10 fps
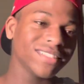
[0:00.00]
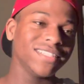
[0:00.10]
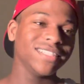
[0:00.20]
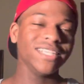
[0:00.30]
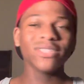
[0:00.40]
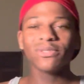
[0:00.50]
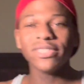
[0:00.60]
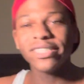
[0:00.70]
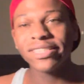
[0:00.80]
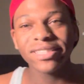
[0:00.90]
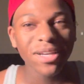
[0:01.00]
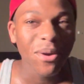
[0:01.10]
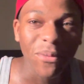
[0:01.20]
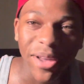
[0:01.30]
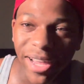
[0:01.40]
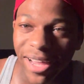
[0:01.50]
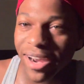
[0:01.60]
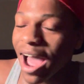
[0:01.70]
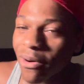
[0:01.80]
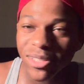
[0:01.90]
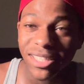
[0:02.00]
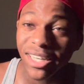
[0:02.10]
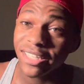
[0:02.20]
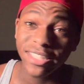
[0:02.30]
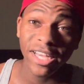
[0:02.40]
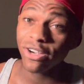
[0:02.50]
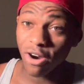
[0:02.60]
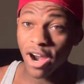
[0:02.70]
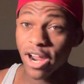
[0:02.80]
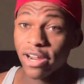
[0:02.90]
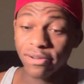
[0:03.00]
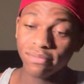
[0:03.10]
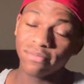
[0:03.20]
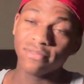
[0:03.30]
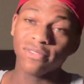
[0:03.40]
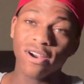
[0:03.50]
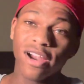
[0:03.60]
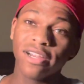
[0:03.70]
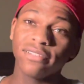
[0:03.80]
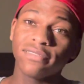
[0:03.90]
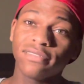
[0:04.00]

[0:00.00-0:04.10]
this was when I was in the 10th grade, right?